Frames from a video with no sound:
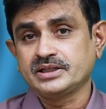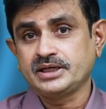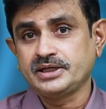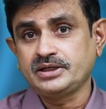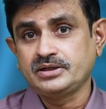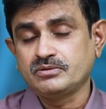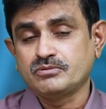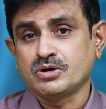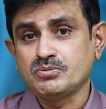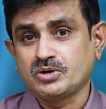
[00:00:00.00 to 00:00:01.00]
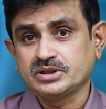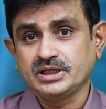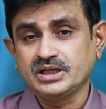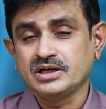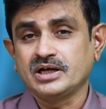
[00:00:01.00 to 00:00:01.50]
they did one more
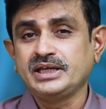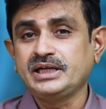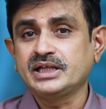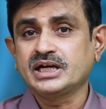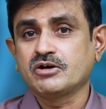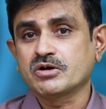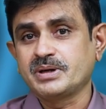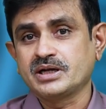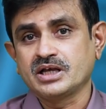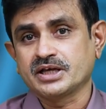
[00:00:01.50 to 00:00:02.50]
thing: intergovernmental